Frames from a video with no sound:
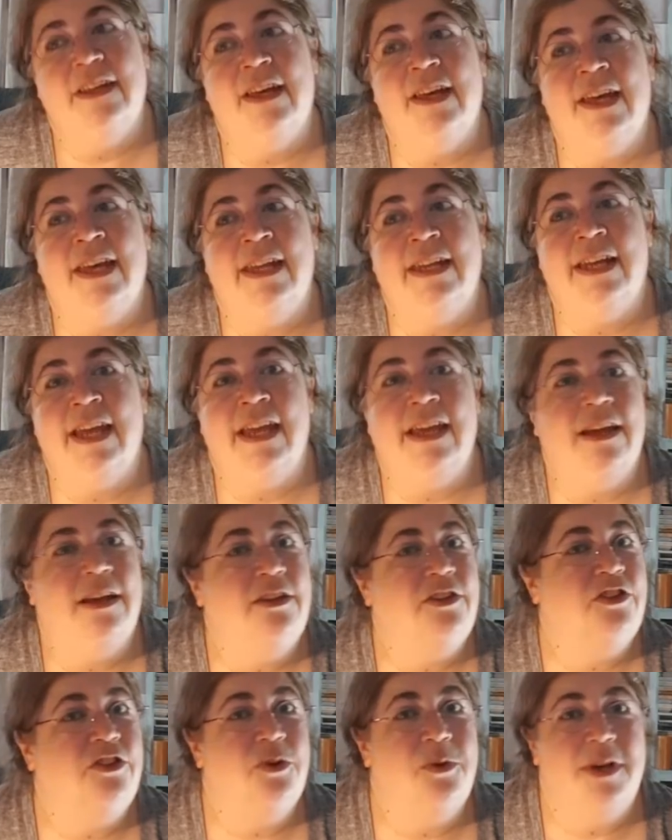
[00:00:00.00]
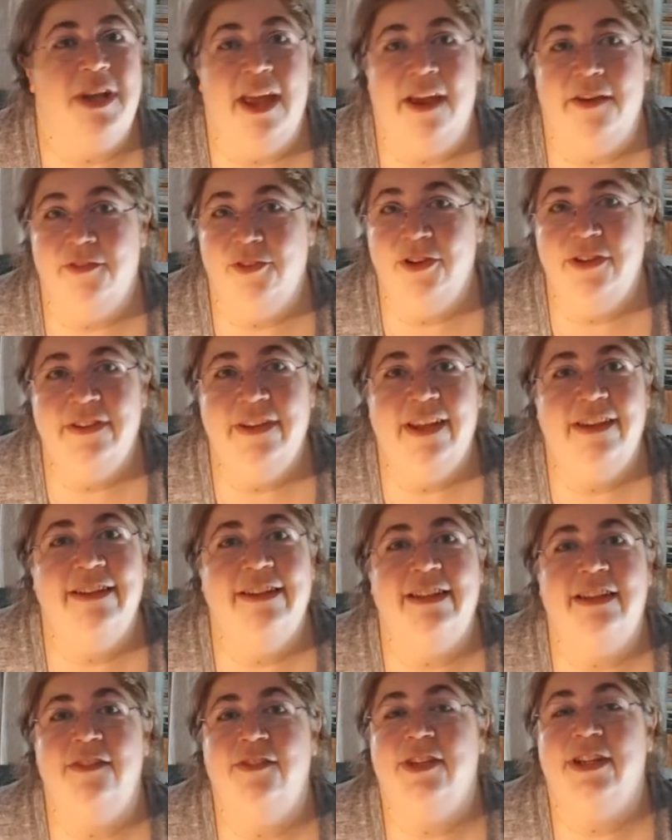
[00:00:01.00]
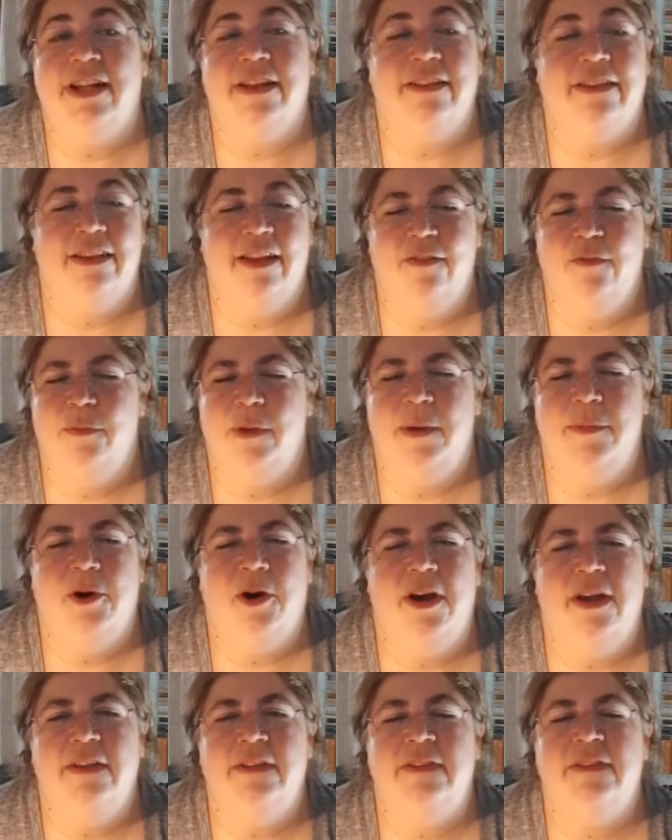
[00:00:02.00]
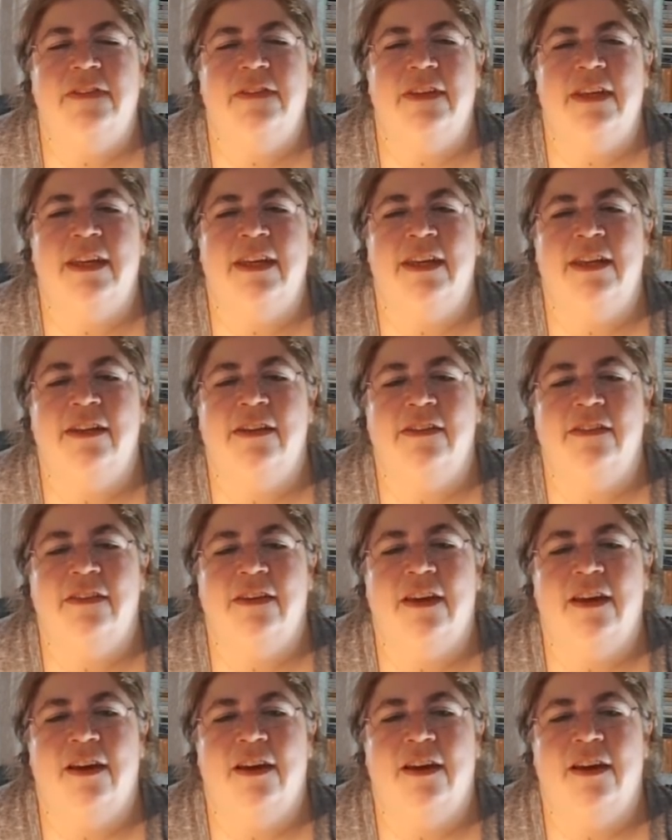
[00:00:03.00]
and I don't ever intend to leave it, I love my boss, and